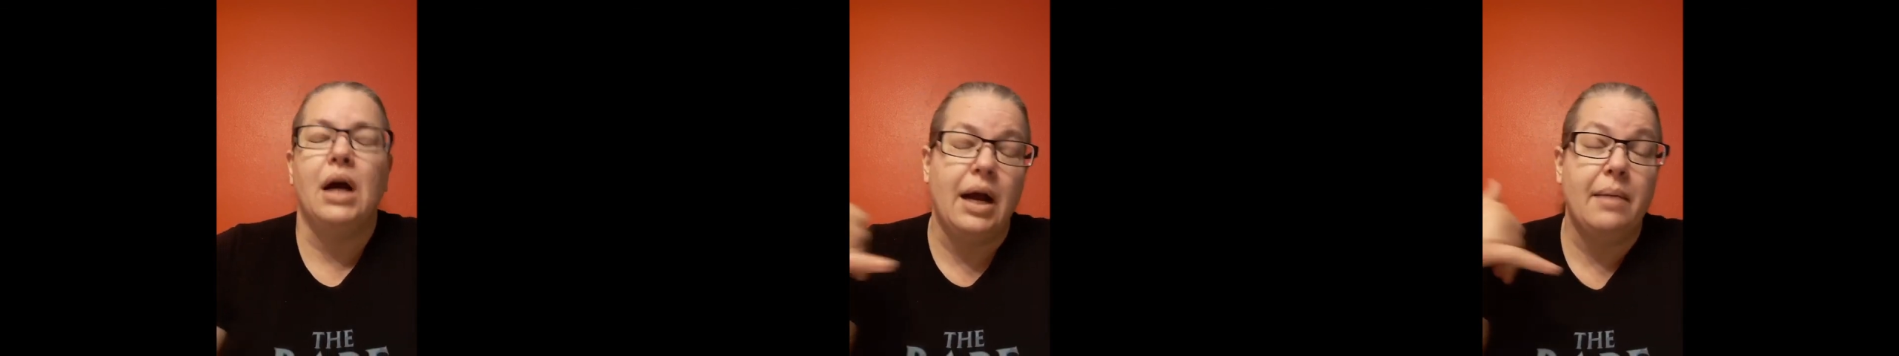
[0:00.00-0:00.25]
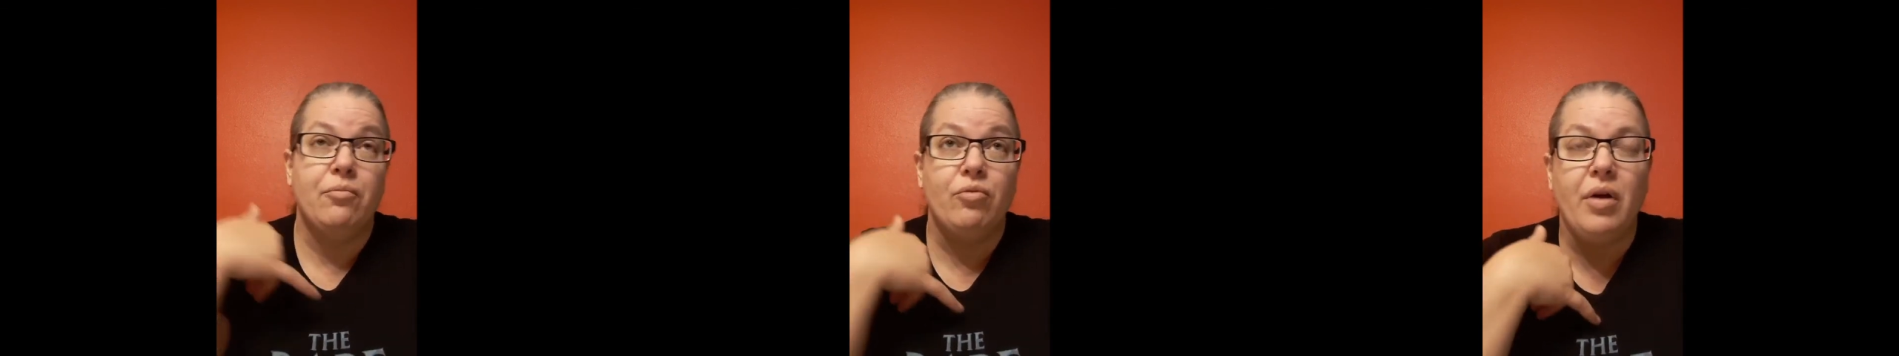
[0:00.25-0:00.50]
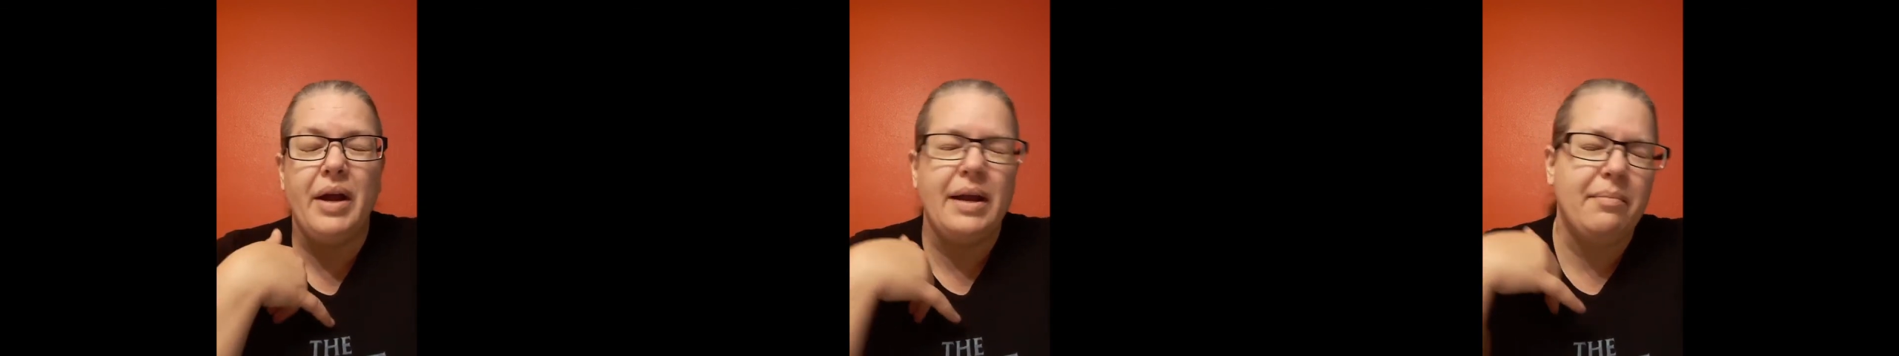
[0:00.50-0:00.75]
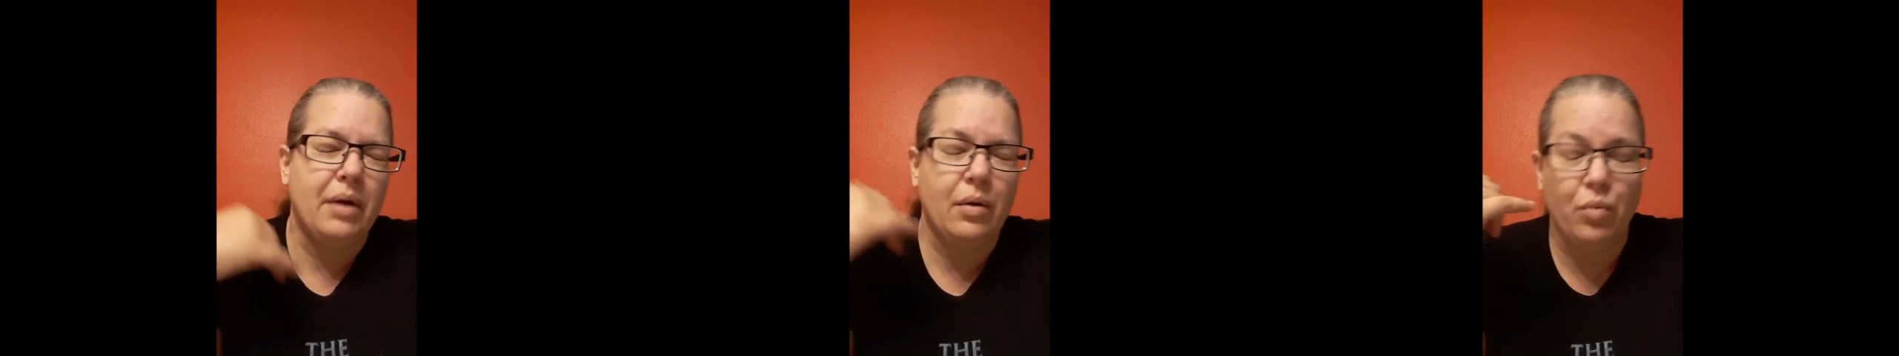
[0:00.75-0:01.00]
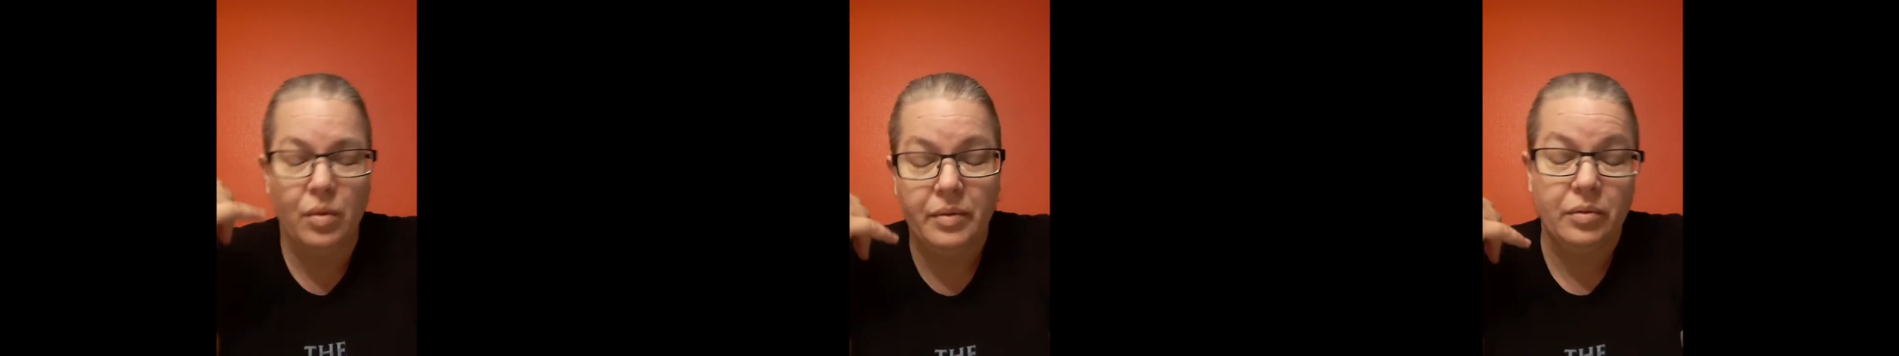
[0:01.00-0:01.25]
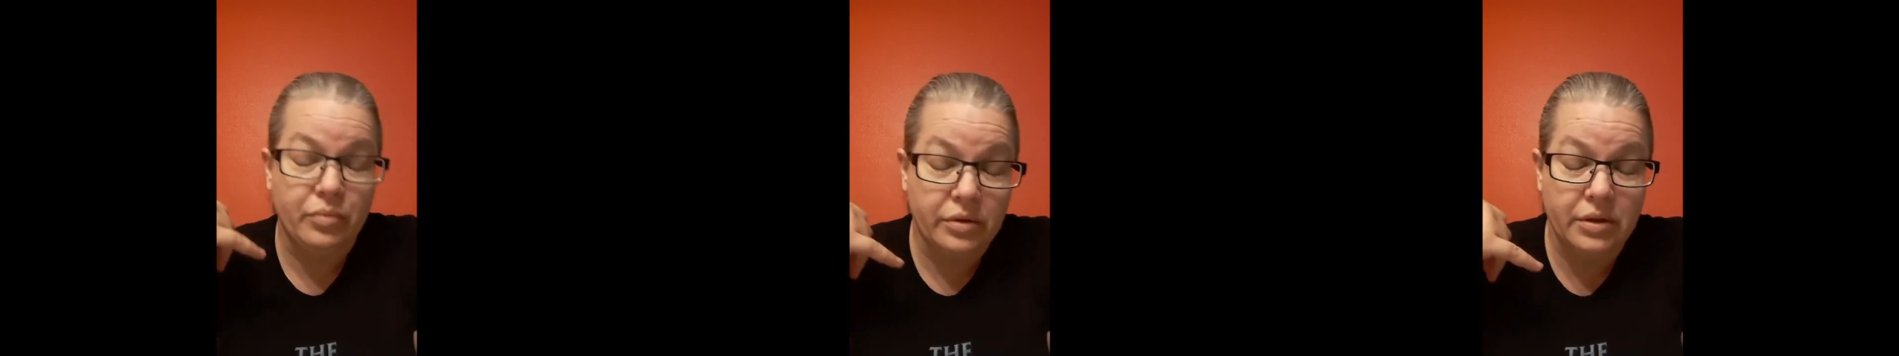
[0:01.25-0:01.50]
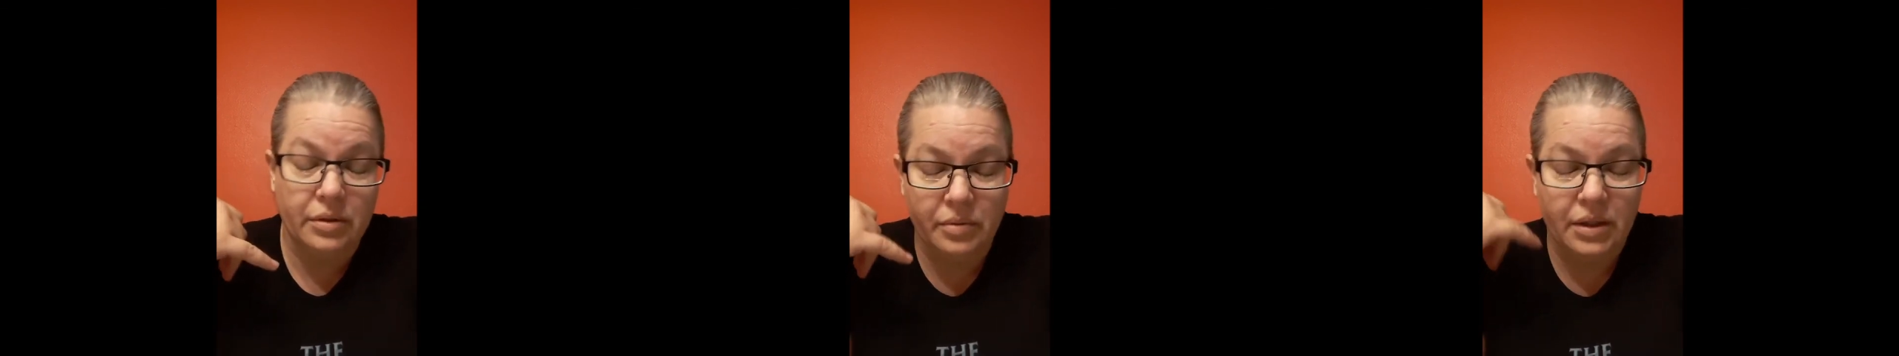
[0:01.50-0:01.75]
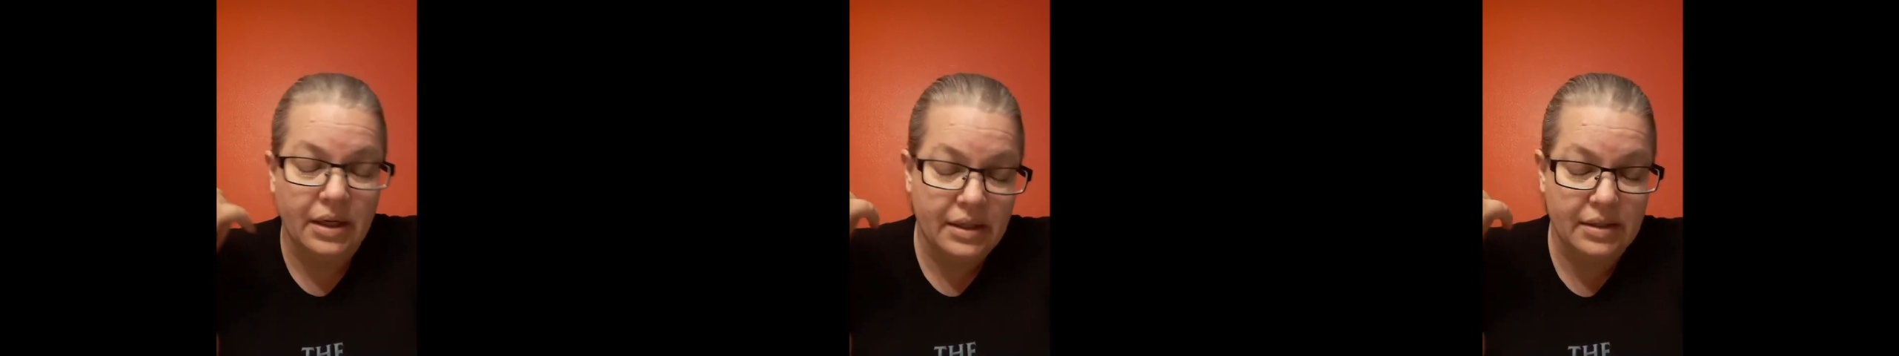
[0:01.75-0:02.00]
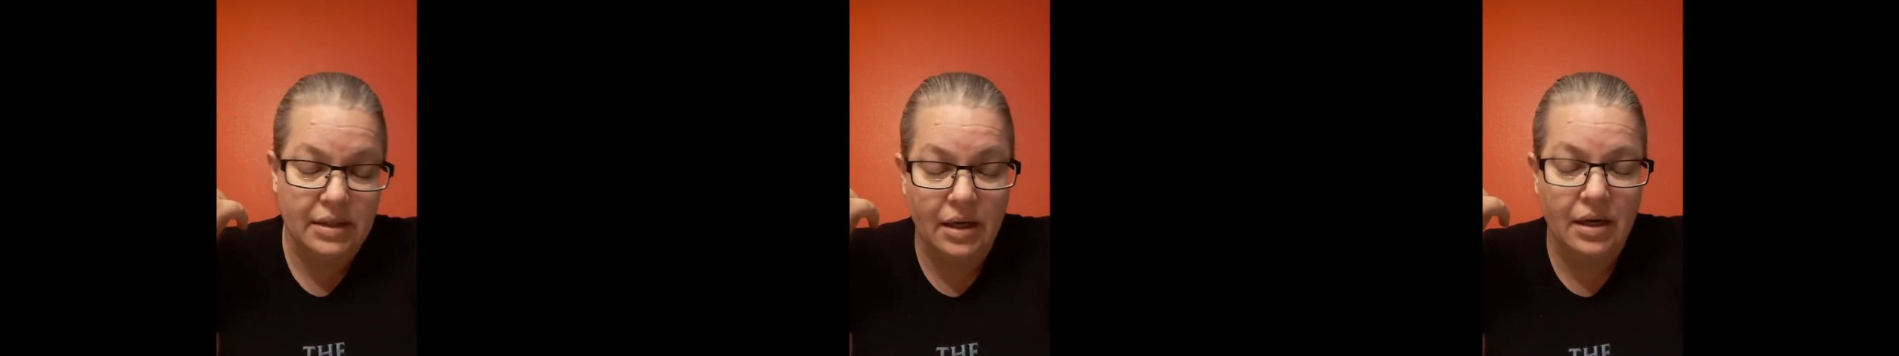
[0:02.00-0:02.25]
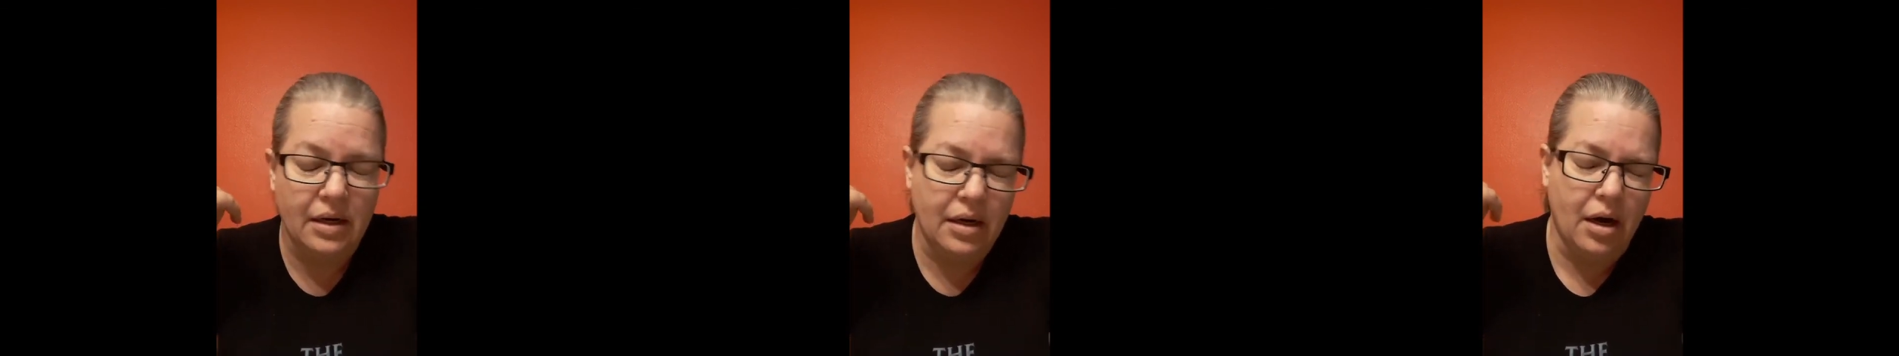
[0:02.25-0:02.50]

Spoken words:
I'm right, my woman will do what I say,